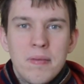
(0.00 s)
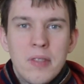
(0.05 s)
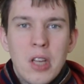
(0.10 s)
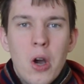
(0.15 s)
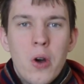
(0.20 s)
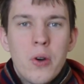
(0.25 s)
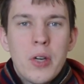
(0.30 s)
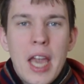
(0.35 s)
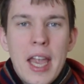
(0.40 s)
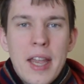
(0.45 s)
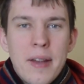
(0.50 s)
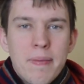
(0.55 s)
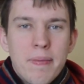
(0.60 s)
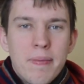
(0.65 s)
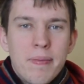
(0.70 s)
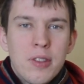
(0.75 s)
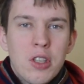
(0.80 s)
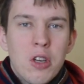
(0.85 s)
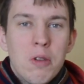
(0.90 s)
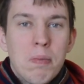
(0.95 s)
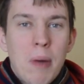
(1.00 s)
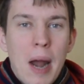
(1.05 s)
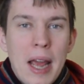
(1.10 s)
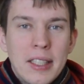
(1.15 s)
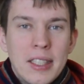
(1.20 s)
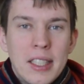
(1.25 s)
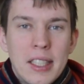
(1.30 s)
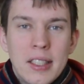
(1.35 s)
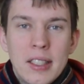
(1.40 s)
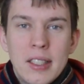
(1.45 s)
Okay, good
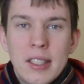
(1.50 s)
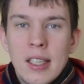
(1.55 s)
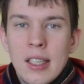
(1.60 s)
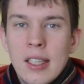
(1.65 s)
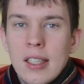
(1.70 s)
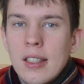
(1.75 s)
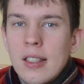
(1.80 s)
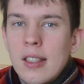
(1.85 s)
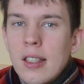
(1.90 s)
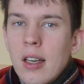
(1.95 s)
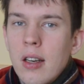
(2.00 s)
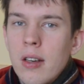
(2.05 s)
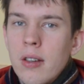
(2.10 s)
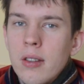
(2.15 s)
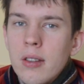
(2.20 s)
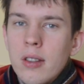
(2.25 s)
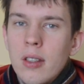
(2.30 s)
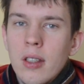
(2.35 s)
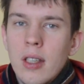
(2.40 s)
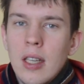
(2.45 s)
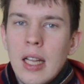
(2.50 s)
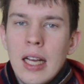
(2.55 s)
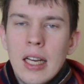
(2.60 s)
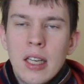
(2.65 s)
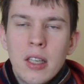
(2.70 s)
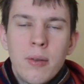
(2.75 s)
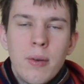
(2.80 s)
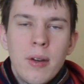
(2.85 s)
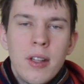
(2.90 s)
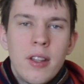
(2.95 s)
practice. So good
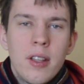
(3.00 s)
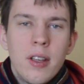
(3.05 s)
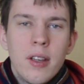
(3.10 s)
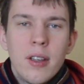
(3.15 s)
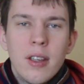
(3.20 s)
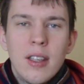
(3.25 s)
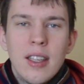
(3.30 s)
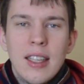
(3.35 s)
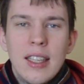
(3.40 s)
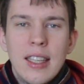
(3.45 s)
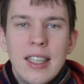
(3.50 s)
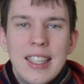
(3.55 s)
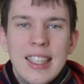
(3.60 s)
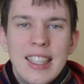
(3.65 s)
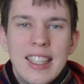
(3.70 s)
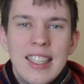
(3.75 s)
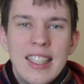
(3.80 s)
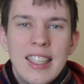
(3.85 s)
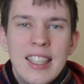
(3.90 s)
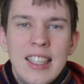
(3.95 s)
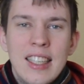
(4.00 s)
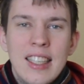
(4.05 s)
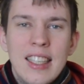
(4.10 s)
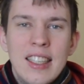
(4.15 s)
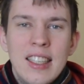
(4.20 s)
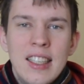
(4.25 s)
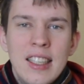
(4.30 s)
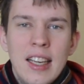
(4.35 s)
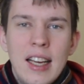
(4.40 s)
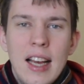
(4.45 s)
luck with your
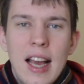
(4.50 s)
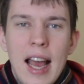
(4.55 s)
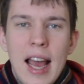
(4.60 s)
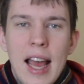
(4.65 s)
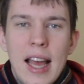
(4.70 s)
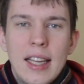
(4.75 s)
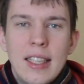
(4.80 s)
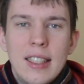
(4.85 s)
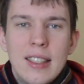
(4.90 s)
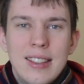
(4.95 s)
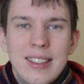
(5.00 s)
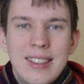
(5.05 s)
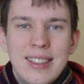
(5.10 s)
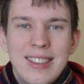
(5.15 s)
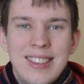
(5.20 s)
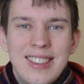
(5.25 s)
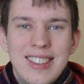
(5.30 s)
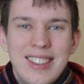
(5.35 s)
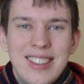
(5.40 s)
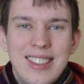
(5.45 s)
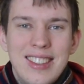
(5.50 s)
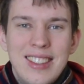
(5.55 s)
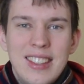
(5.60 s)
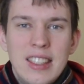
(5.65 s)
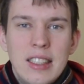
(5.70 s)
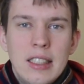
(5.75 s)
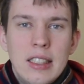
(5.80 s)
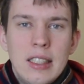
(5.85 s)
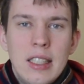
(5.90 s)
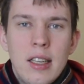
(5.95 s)
n and
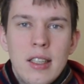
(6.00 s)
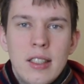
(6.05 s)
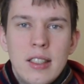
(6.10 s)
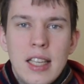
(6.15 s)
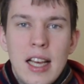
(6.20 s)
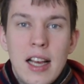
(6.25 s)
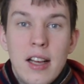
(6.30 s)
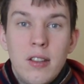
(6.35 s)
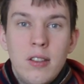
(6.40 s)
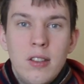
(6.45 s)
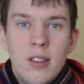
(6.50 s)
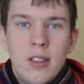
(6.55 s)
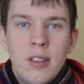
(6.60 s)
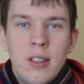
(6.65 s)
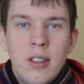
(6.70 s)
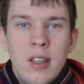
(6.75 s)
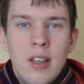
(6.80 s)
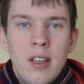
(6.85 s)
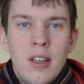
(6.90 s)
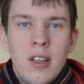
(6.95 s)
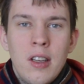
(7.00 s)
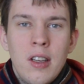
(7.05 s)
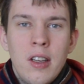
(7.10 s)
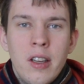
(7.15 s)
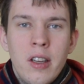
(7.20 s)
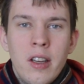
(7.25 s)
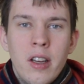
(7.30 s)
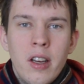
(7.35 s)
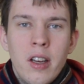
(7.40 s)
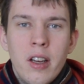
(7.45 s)
ng sound
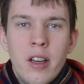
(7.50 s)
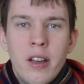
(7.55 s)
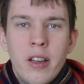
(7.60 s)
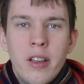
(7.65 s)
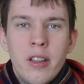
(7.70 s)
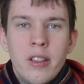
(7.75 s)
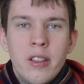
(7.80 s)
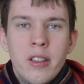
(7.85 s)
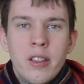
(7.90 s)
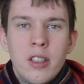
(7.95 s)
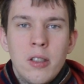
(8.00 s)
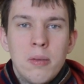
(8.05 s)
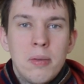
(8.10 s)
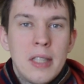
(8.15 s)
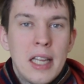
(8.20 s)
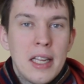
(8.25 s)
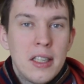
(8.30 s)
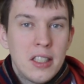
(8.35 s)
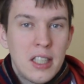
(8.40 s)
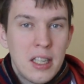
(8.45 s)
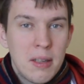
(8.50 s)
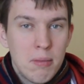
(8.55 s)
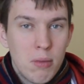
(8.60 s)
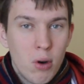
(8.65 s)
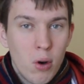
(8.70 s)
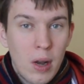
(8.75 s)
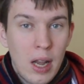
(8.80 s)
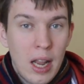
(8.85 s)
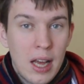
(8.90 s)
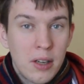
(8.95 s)
substantially
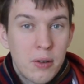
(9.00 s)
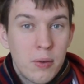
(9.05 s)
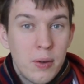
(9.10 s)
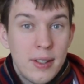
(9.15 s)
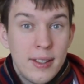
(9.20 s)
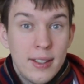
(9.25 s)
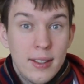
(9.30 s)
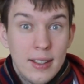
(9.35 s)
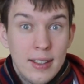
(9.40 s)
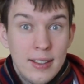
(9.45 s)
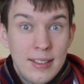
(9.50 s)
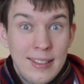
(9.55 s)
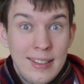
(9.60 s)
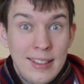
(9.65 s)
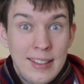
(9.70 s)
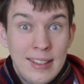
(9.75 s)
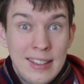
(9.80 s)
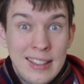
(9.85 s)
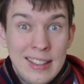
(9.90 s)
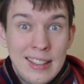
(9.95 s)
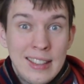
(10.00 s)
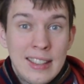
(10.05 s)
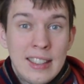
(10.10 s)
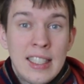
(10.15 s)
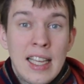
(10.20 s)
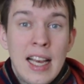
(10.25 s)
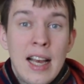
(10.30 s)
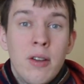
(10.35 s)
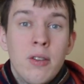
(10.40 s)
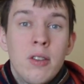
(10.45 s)
more luck with your mm
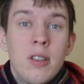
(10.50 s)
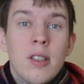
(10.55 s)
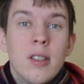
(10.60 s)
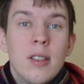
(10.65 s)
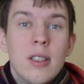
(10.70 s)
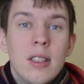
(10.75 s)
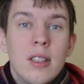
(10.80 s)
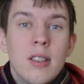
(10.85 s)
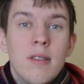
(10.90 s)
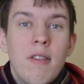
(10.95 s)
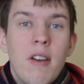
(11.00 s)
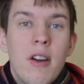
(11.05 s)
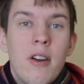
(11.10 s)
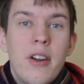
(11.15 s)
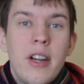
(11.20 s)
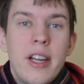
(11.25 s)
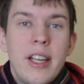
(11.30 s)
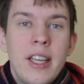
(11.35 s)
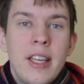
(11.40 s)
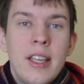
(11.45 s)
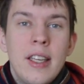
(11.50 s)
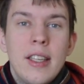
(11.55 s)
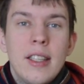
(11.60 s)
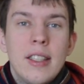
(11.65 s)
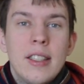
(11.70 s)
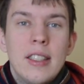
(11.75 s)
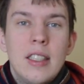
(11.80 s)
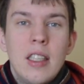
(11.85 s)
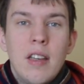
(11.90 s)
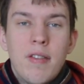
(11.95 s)
sound because it's very
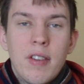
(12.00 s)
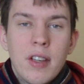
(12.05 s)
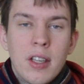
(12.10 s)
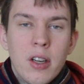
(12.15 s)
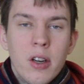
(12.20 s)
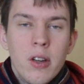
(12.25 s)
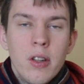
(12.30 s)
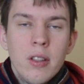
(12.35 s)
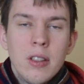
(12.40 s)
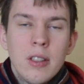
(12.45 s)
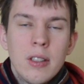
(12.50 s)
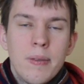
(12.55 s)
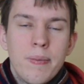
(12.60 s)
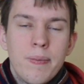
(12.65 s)
difficult.